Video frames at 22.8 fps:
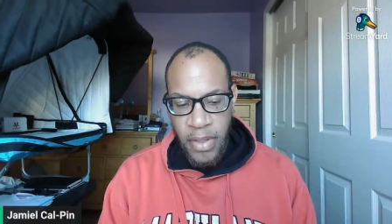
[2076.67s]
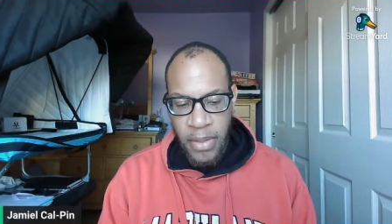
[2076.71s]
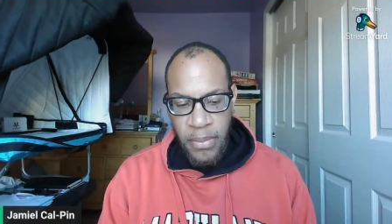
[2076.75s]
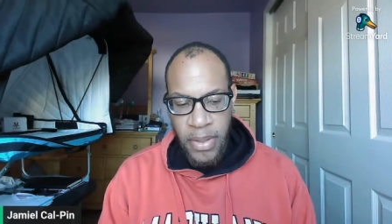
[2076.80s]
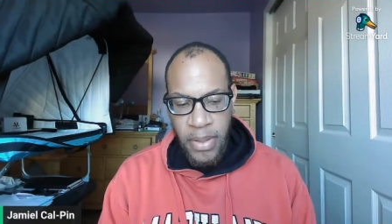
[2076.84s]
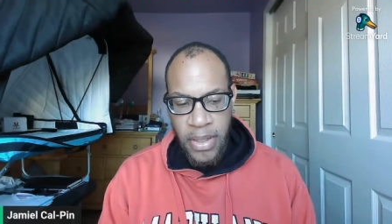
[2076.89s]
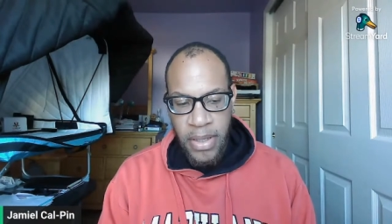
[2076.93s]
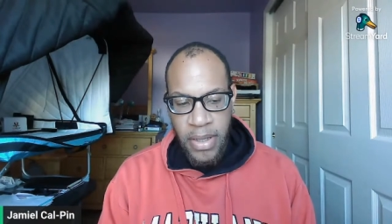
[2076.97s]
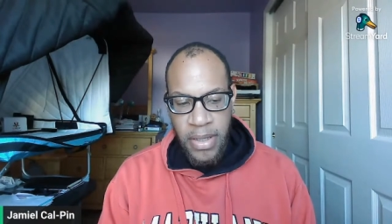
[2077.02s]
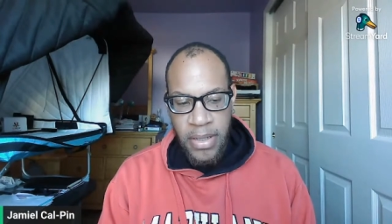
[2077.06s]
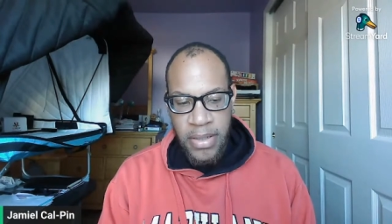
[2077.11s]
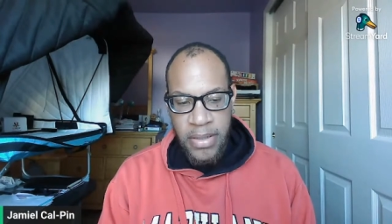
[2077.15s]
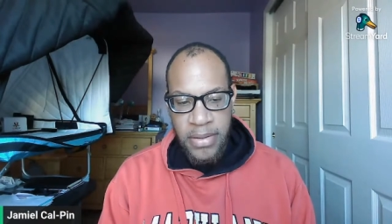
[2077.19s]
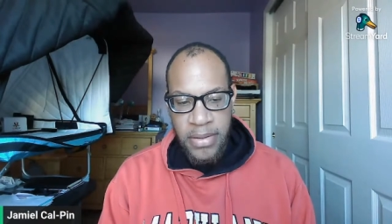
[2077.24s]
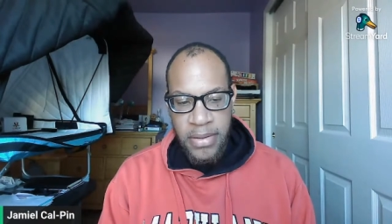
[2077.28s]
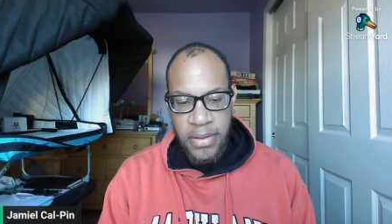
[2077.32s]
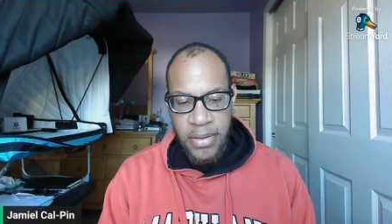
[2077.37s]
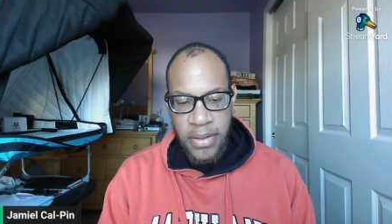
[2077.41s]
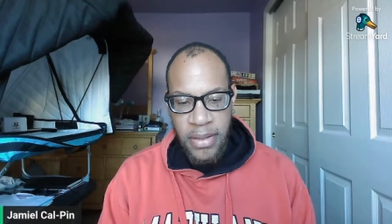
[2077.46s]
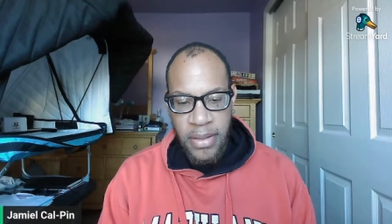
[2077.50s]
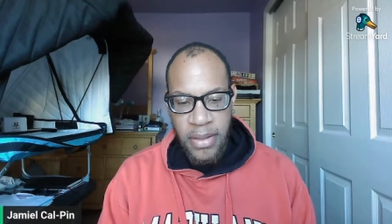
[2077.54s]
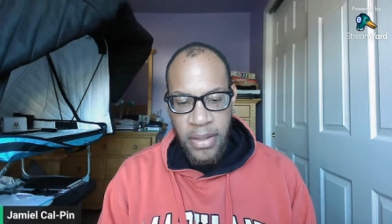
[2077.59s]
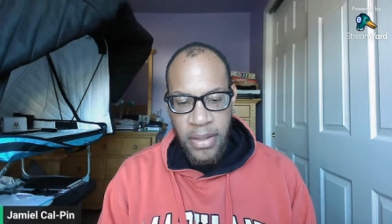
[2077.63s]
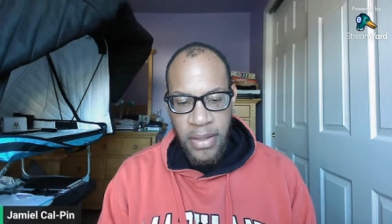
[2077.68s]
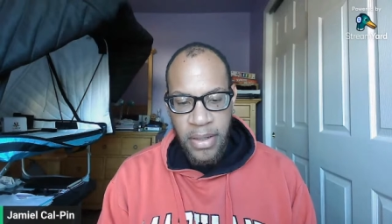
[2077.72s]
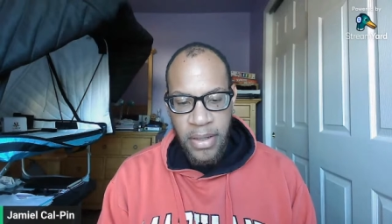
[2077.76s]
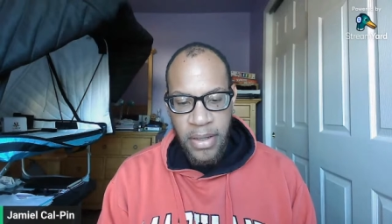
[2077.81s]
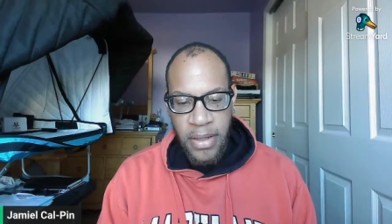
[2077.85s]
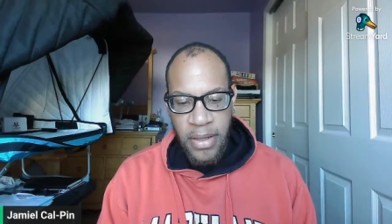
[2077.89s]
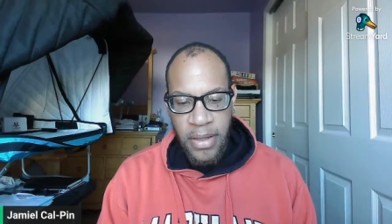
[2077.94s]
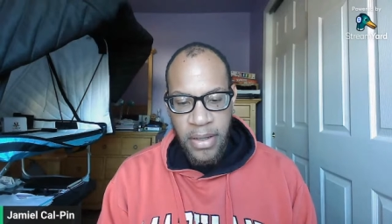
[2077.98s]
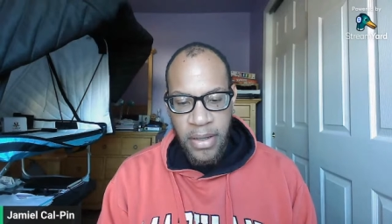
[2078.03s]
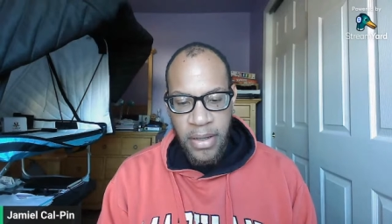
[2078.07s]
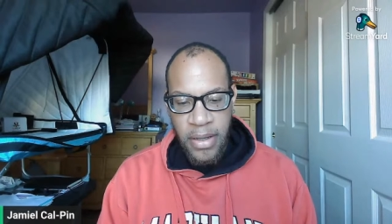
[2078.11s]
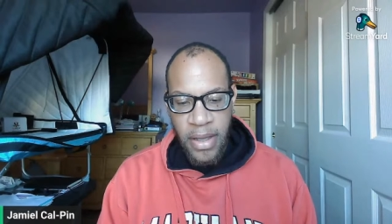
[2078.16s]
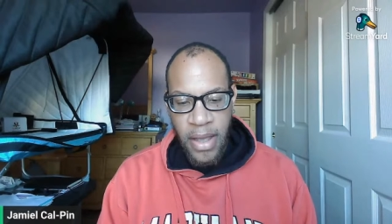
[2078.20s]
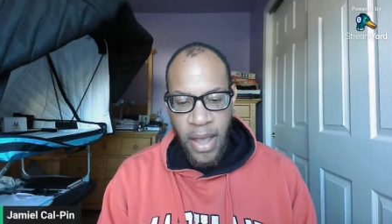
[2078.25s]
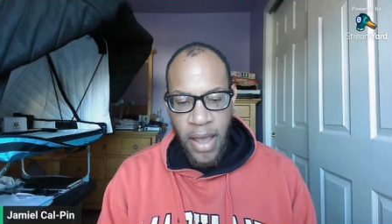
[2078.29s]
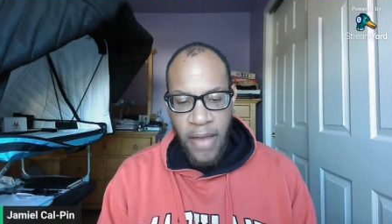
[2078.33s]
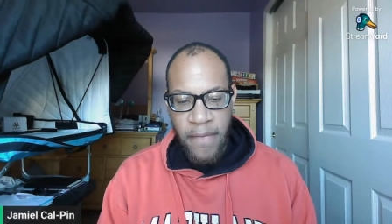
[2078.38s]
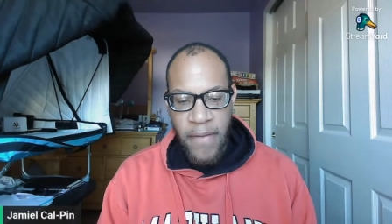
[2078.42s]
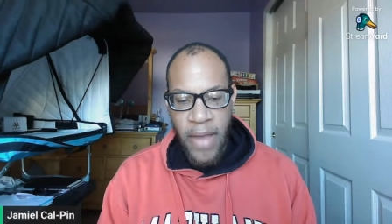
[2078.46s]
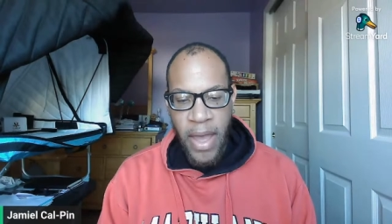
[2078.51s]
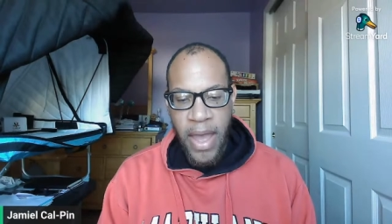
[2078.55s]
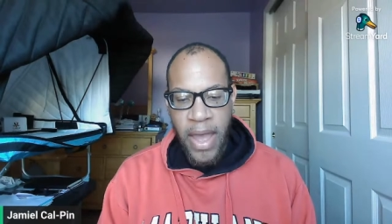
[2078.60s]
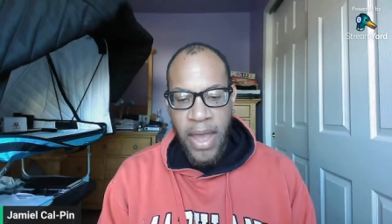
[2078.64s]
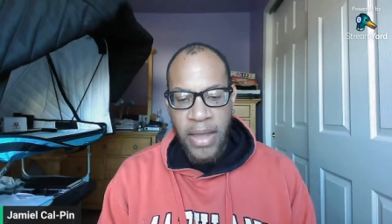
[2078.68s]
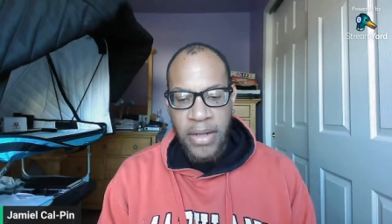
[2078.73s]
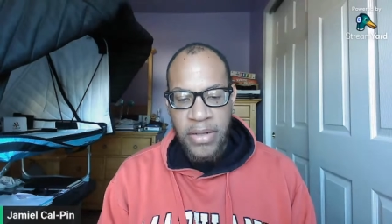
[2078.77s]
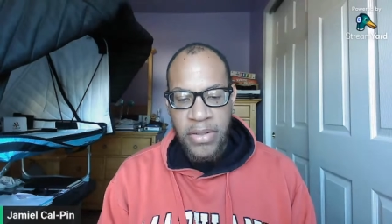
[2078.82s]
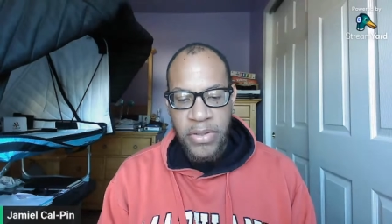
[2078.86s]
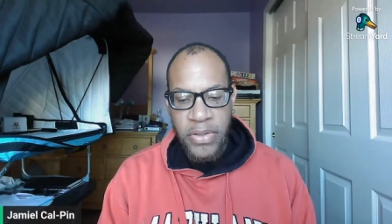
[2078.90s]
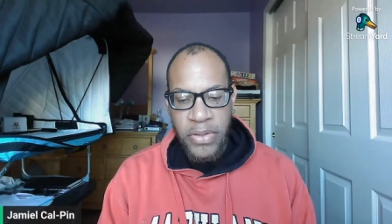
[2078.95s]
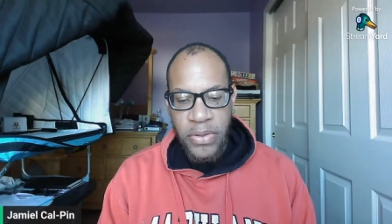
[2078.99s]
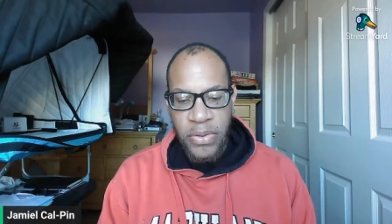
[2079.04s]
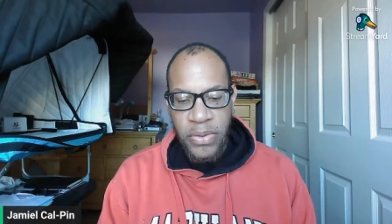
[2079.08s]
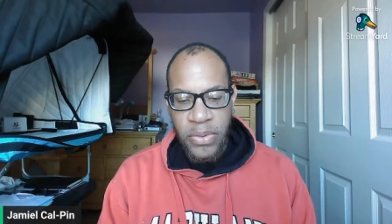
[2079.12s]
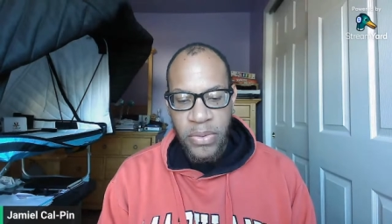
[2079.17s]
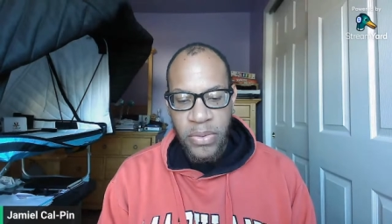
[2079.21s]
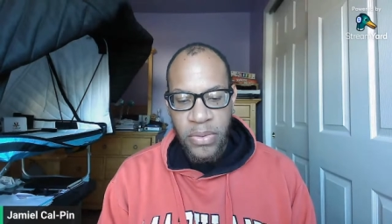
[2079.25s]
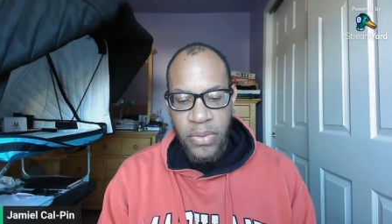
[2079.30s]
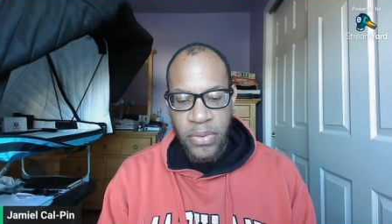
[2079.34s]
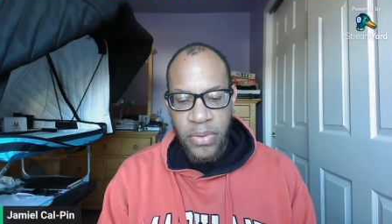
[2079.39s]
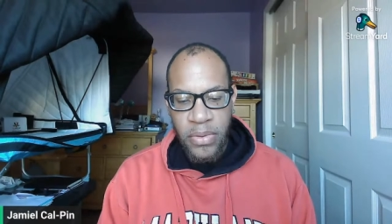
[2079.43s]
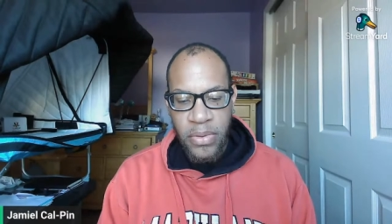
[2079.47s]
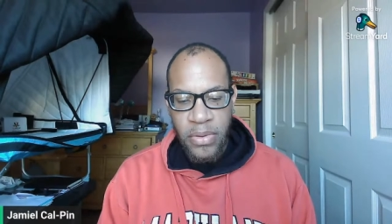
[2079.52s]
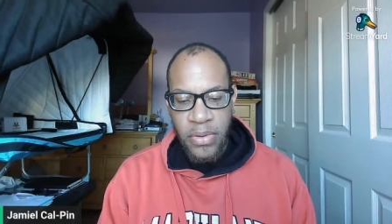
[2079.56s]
because I've had to